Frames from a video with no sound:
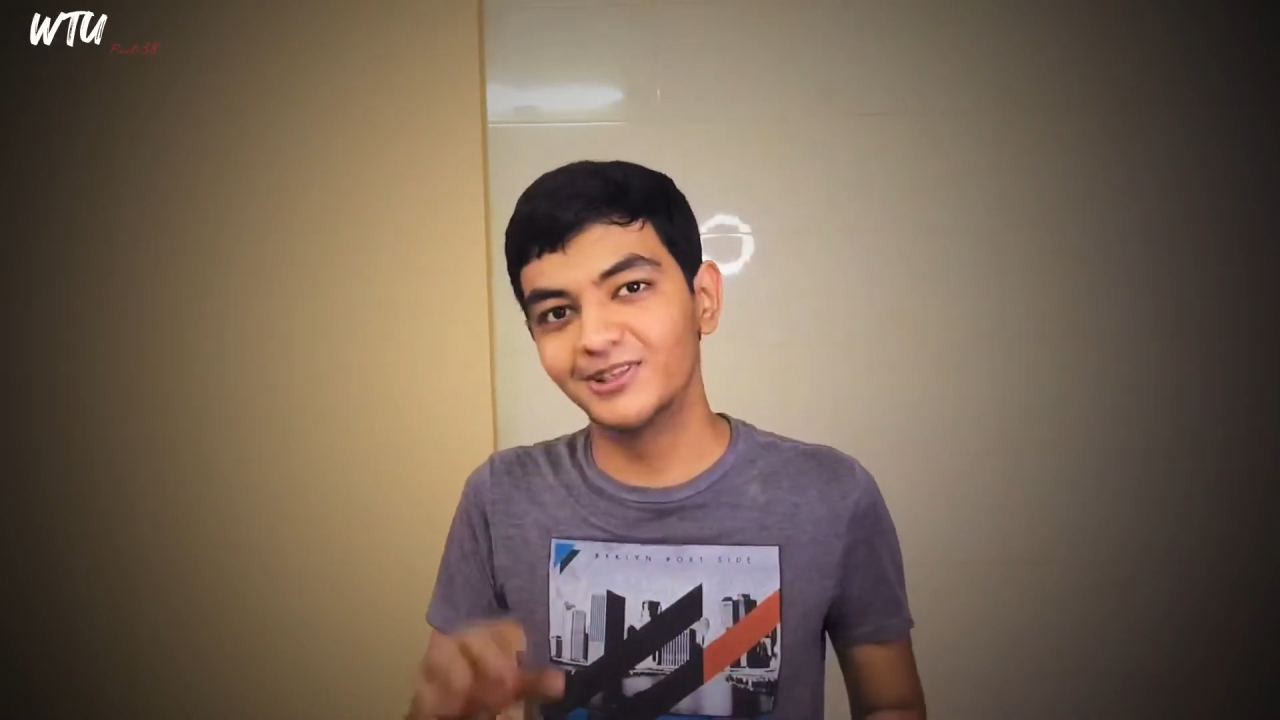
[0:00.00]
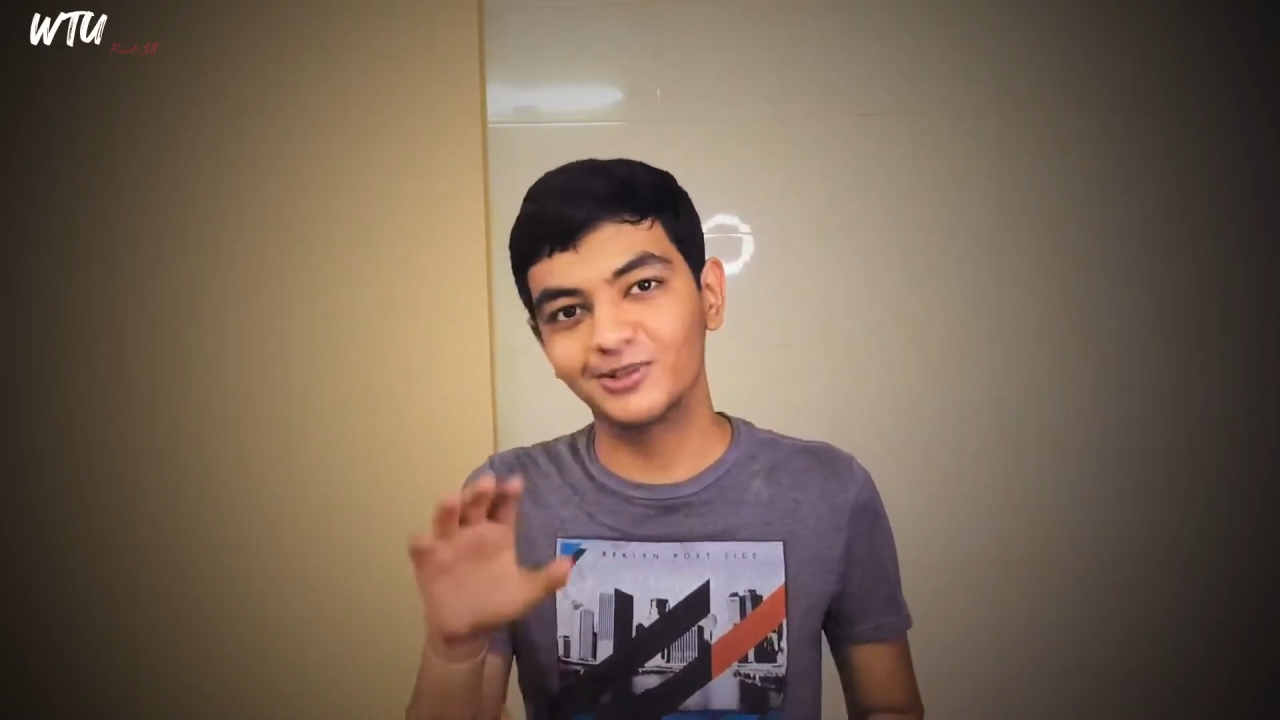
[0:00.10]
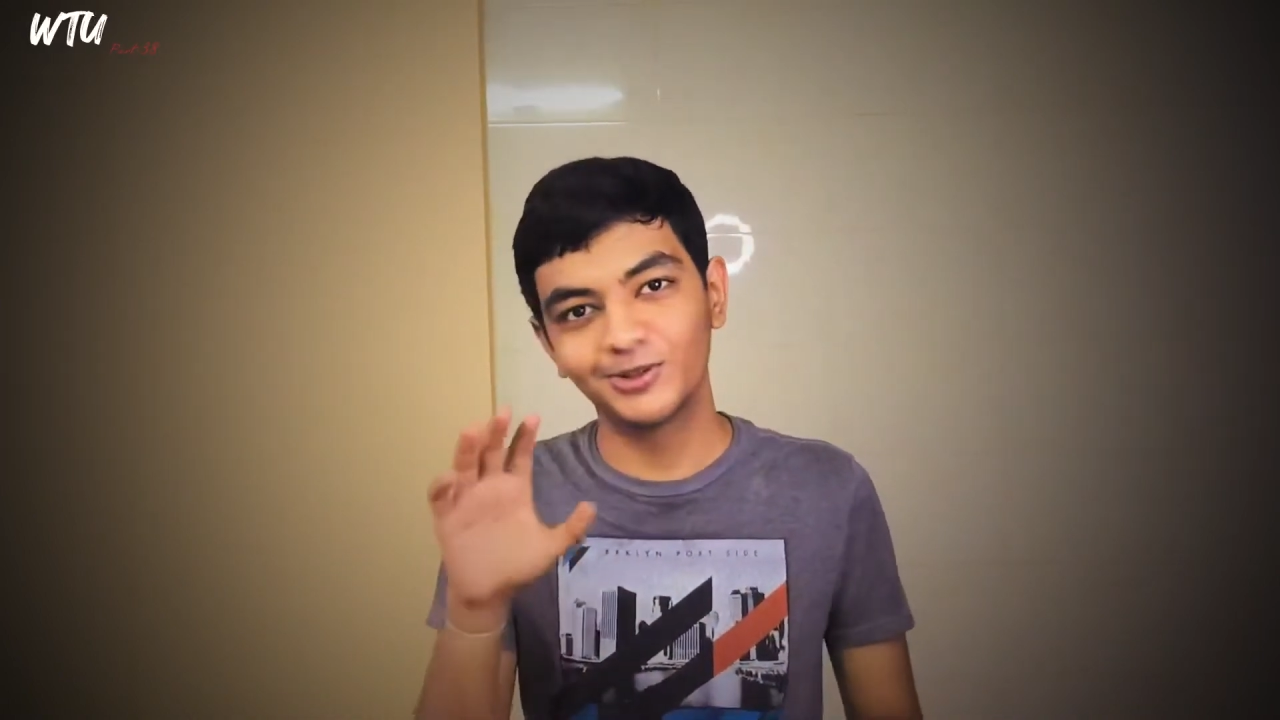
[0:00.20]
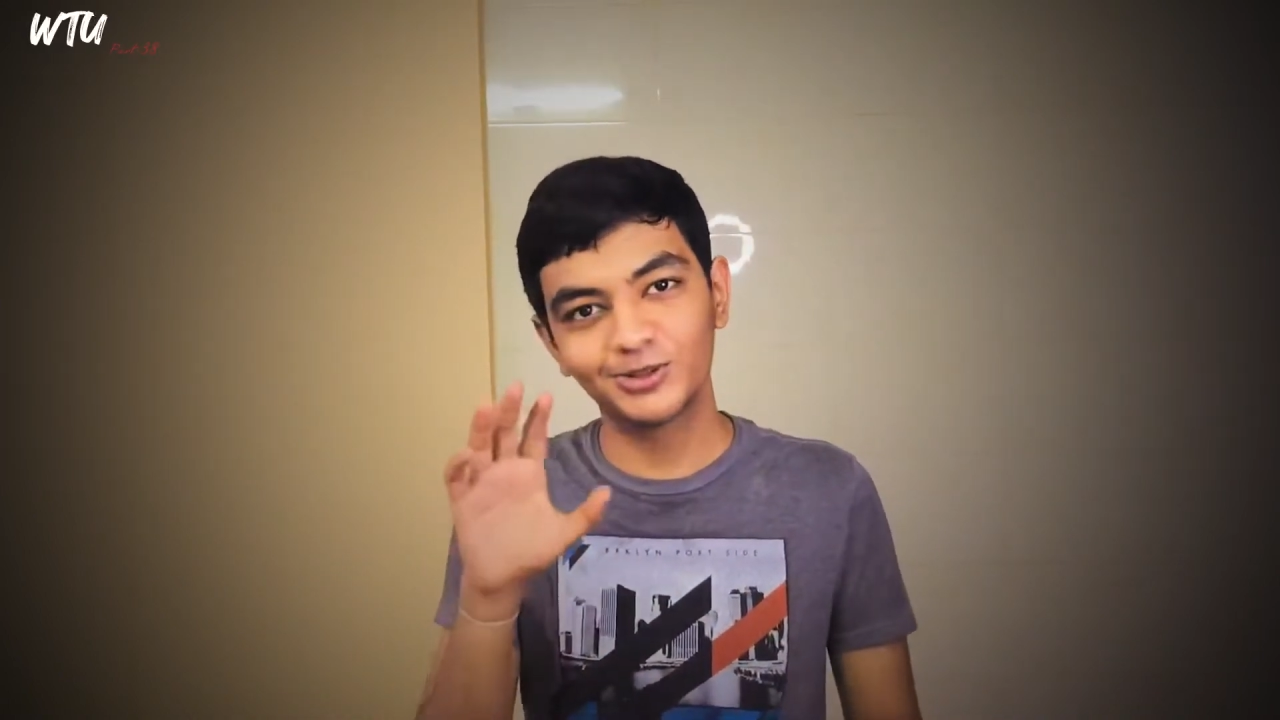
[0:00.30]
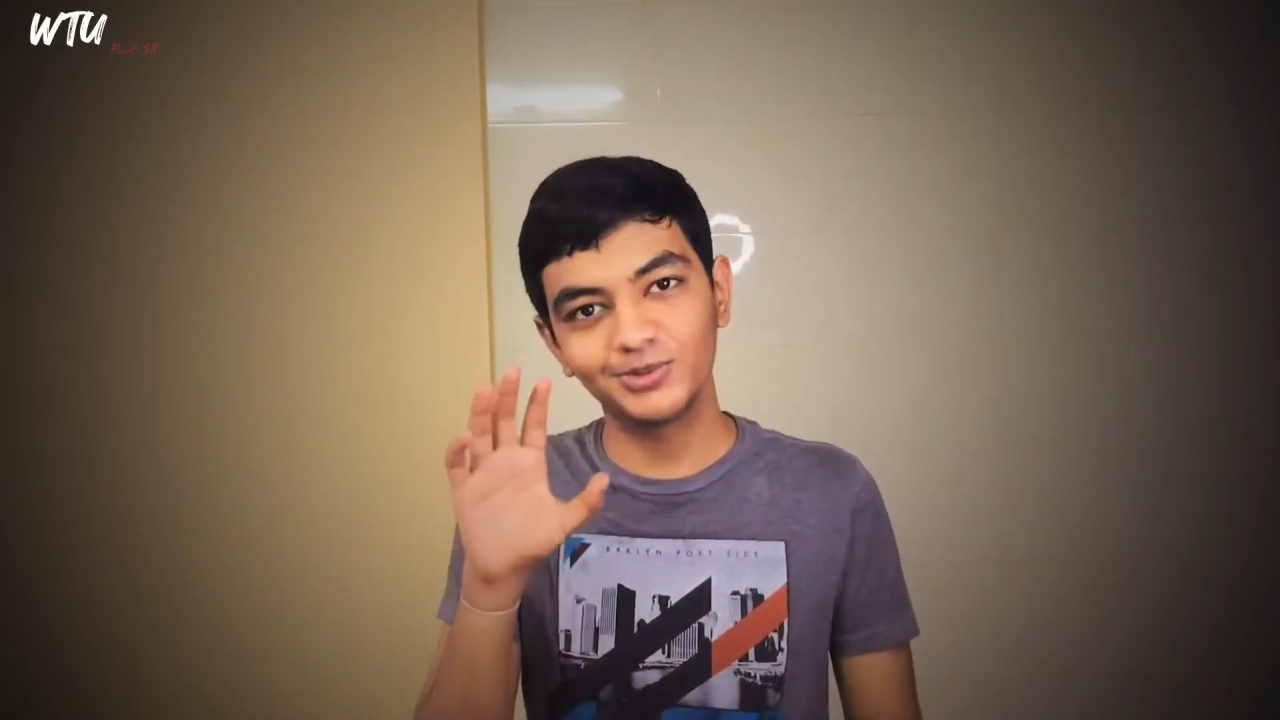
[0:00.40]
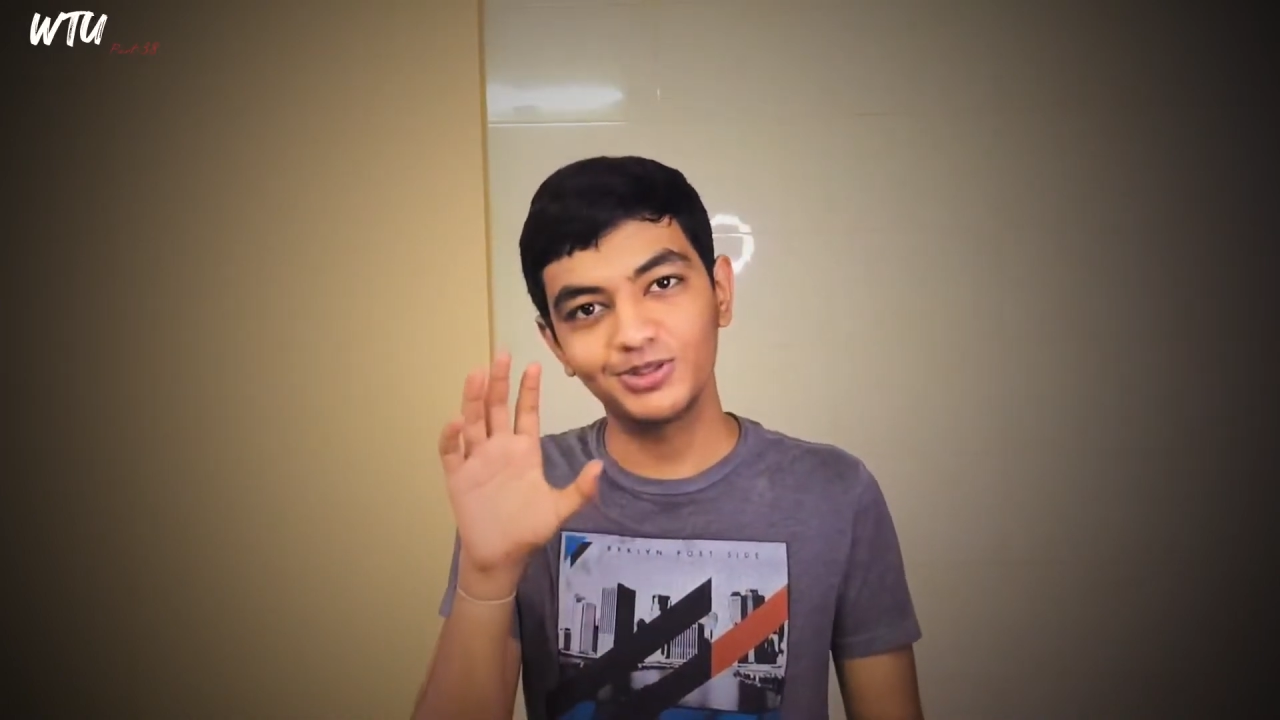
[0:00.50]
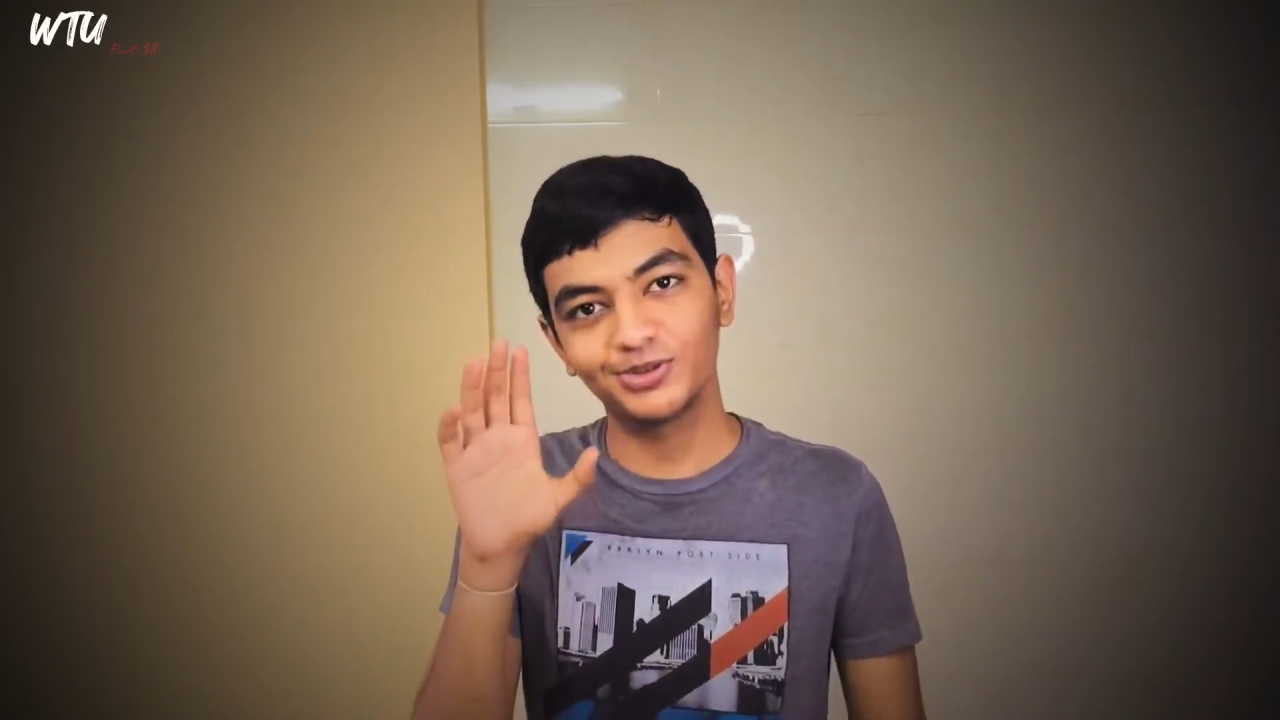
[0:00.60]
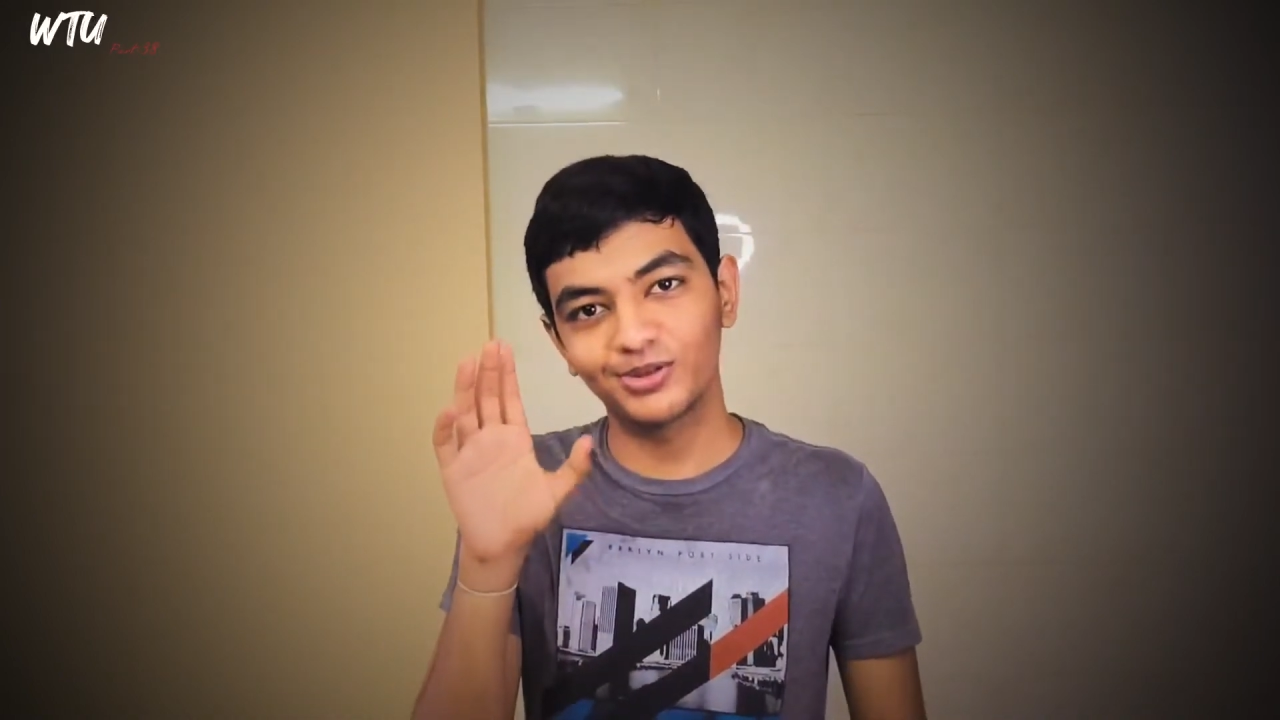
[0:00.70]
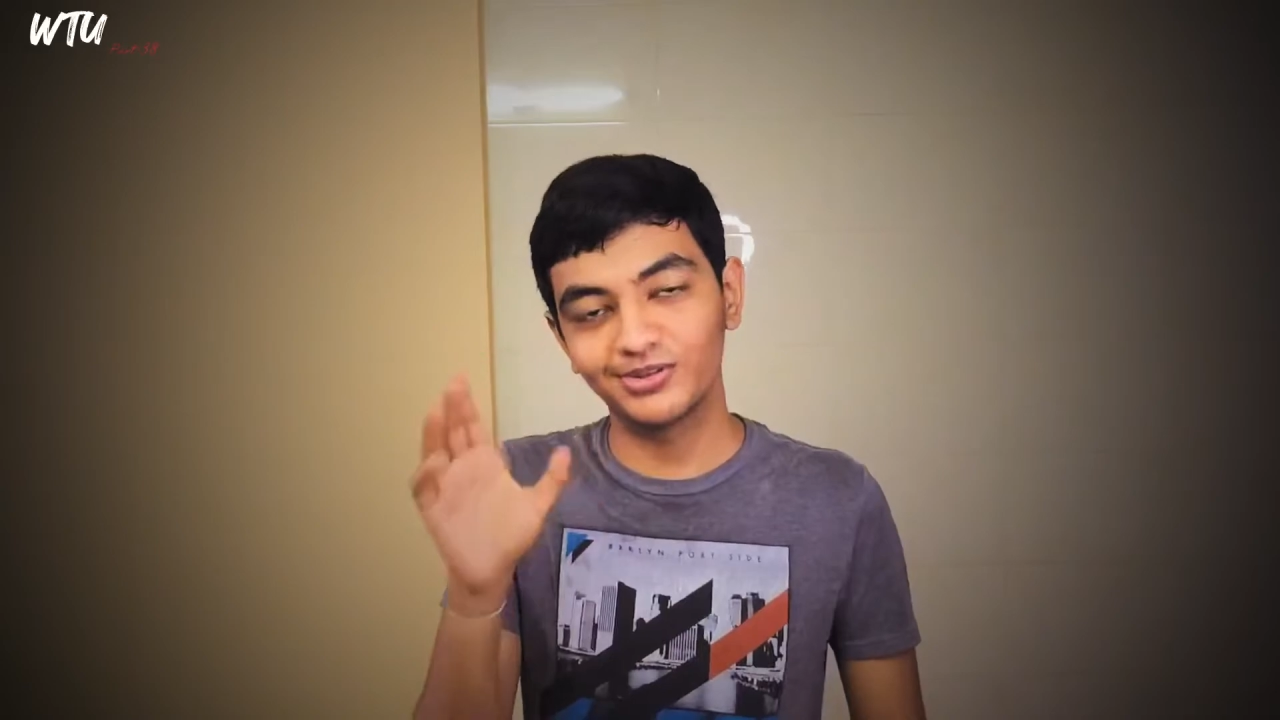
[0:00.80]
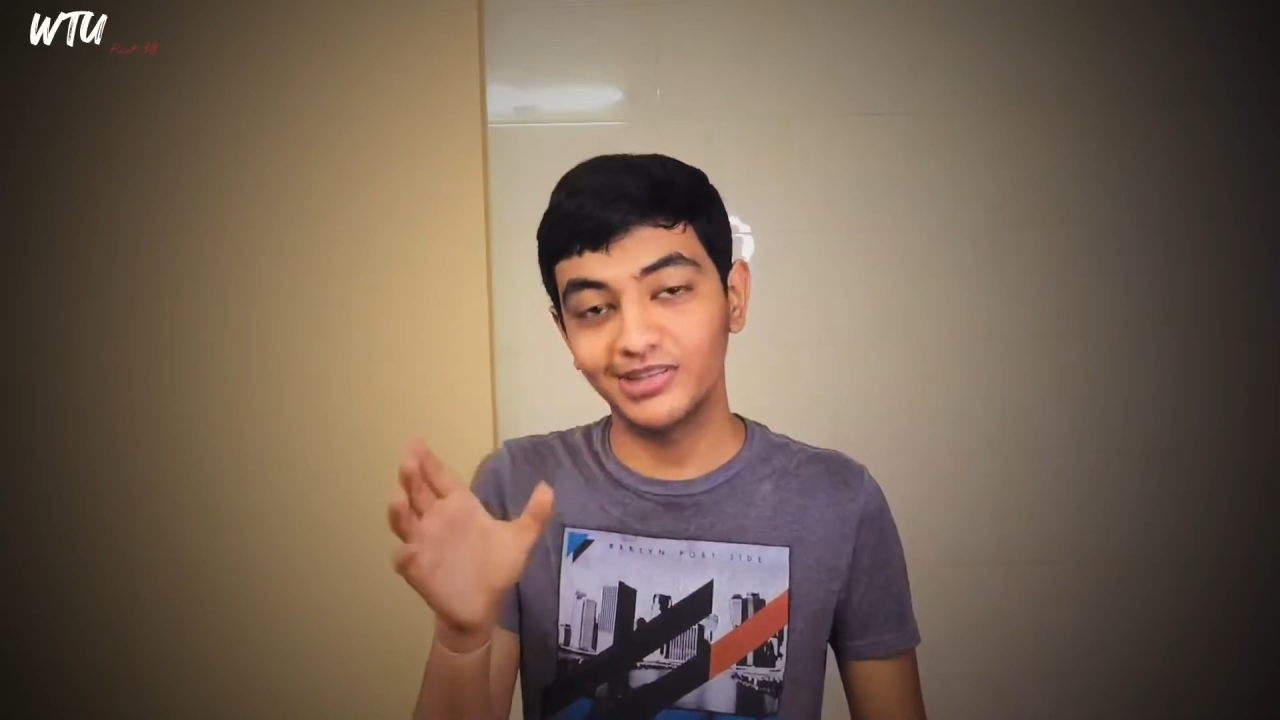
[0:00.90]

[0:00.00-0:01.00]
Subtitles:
is going to be, you know,